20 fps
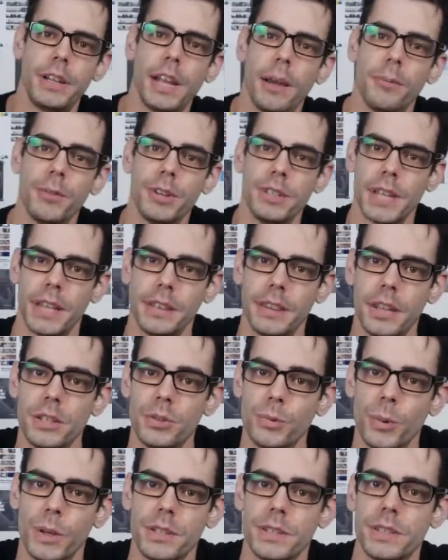cameras like these
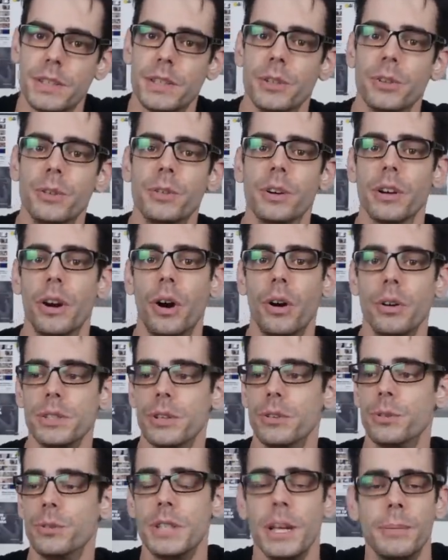ones too are
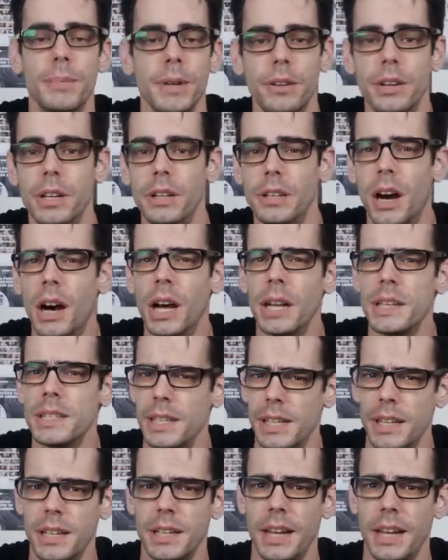also typically non-sync